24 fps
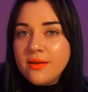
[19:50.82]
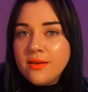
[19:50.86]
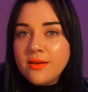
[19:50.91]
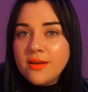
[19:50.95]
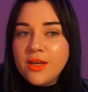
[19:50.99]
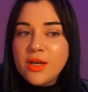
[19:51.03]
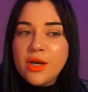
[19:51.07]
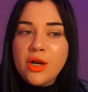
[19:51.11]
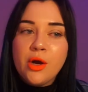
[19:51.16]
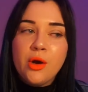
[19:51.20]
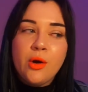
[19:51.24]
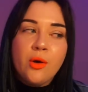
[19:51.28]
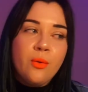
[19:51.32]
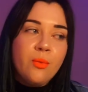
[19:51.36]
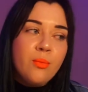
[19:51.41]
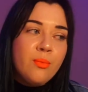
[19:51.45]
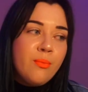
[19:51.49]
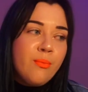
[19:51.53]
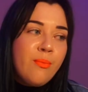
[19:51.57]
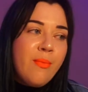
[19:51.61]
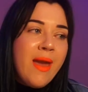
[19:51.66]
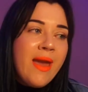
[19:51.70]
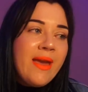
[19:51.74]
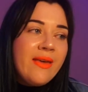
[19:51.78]
you know,
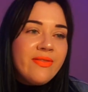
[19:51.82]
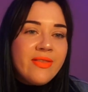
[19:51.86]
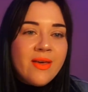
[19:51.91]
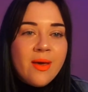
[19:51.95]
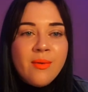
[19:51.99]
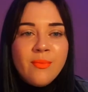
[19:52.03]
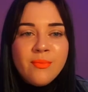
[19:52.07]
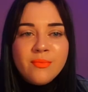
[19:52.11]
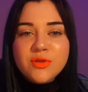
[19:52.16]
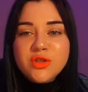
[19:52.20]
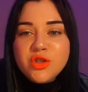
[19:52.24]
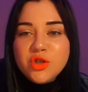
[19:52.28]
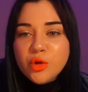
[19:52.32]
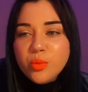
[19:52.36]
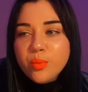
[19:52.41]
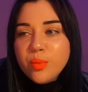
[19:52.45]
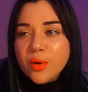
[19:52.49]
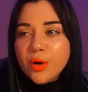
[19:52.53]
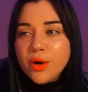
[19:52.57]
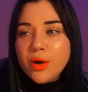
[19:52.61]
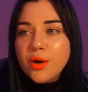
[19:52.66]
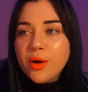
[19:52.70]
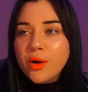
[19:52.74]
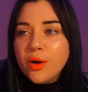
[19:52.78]
make them
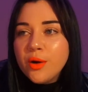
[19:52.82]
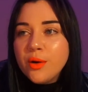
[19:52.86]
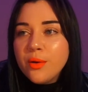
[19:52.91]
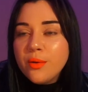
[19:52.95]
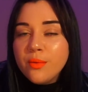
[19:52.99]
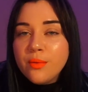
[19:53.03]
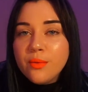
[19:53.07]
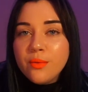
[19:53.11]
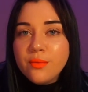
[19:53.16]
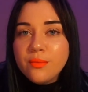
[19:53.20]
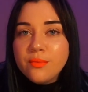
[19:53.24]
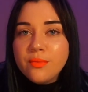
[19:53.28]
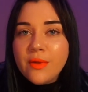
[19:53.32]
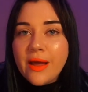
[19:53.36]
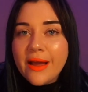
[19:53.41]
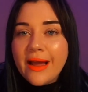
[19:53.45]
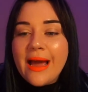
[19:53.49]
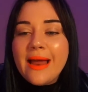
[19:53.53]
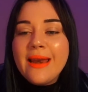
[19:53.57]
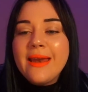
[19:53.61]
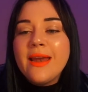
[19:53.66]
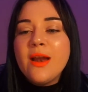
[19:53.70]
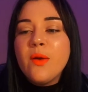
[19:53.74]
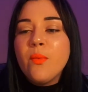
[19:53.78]
super, like,
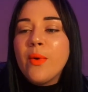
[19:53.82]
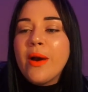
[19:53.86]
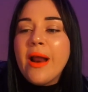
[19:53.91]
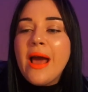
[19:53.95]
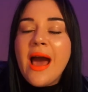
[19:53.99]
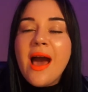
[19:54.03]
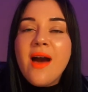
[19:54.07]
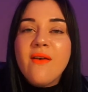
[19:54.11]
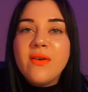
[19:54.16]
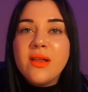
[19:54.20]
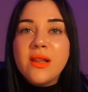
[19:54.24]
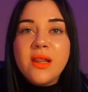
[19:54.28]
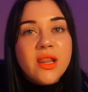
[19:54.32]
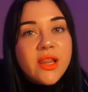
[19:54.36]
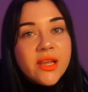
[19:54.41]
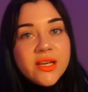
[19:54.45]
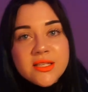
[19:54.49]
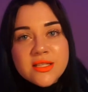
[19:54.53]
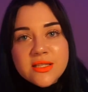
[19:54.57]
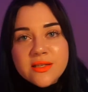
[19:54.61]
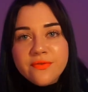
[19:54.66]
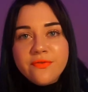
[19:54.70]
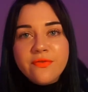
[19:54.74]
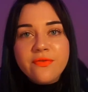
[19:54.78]
I didn't want to have a
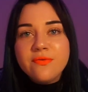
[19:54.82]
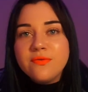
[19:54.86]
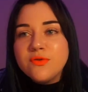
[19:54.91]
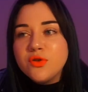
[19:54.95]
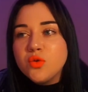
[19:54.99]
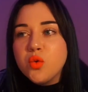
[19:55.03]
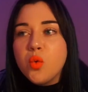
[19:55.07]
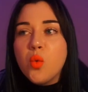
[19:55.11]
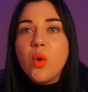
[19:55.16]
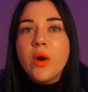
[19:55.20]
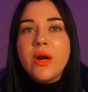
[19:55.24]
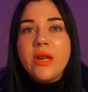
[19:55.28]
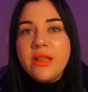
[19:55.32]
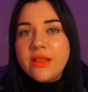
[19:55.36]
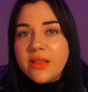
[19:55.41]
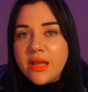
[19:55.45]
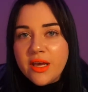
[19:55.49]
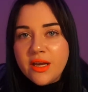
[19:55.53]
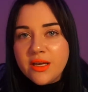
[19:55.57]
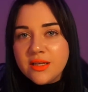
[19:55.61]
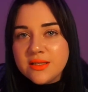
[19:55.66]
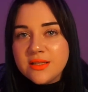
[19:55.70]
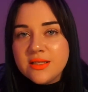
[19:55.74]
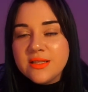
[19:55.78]
list of 20
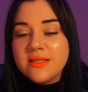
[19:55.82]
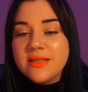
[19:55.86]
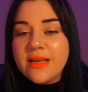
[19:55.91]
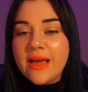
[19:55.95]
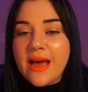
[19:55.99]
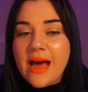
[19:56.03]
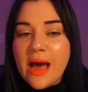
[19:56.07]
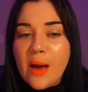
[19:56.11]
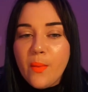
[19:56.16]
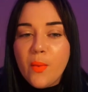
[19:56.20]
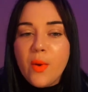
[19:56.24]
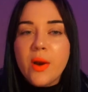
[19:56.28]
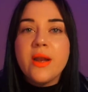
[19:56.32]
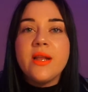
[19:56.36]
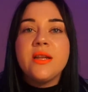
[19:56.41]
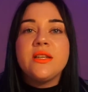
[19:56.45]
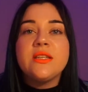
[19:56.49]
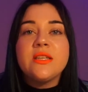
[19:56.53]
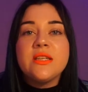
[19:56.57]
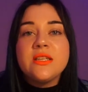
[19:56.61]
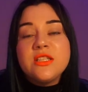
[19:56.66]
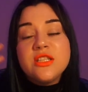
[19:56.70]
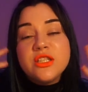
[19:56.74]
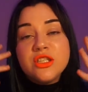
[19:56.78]
things to say. I
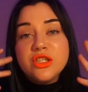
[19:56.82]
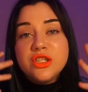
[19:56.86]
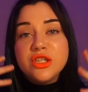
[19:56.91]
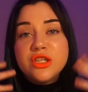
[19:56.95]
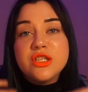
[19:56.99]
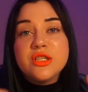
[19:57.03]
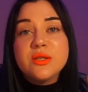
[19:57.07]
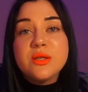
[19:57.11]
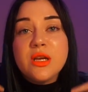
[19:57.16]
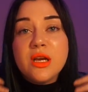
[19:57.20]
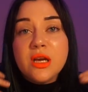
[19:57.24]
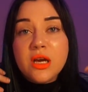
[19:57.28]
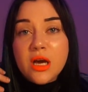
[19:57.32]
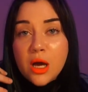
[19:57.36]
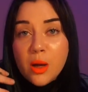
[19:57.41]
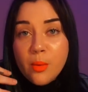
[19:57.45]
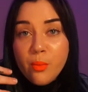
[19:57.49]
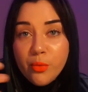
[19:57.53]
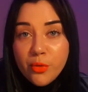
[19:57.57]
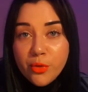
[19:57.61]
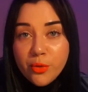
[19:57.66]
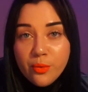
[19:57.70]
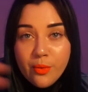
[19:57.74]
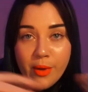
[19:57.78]
wanted it to just
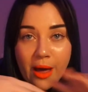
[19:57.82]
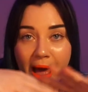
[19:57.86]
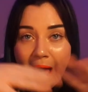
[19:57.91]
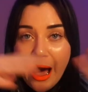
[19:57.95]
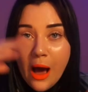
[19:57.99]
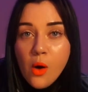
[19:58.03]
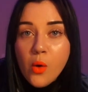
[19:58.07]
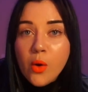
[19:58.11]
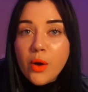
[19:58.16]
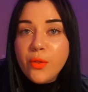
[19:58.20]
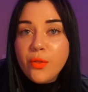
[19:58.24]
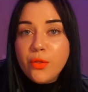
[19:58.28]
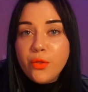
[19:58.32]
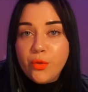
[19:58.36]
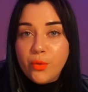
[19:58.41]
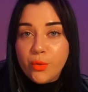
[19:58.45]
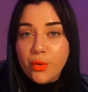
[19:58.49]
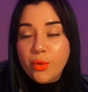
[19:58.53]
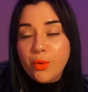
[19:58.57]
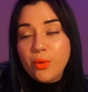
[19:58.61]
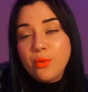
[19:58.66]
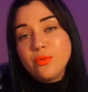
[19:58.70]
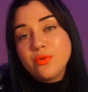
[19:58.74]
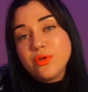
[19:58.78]
come out and
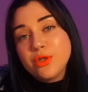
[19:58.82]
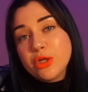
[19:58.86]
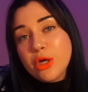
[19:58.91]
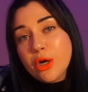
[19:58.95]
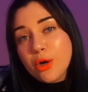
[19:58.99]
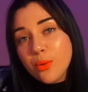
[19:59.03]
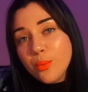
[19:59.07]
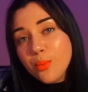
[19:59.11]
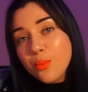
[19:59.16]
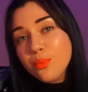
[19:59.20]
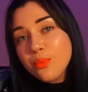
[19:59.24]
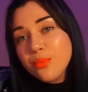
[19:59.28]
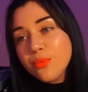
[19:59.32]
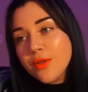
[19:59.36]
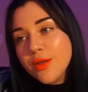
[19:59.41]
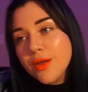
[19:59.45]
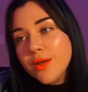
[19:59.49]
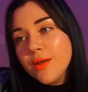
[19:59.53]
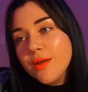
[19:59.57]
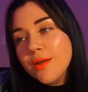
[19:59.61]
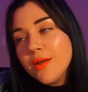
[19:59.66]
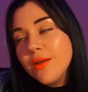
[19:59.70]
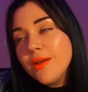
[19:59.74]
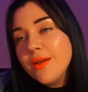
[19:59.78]
through. So
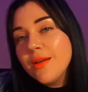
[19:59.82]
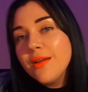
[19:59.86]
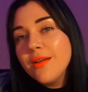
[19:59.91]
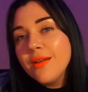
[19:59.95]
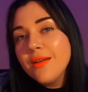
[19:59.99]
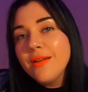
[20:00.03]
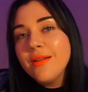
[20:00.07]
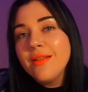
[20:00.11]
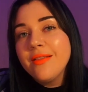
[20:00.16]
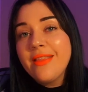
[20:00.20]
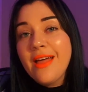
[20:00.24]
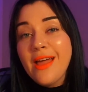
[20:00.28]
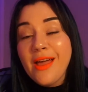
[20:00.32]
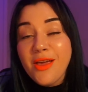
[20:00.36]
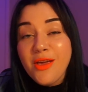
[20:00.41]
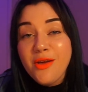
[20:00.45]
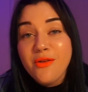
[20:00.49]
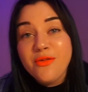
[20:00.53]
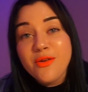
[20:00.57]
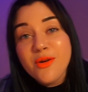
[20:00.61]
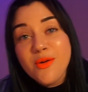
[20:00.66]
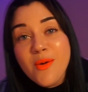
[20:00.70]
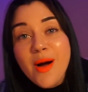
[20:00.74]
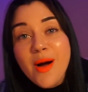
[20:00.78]
thank you for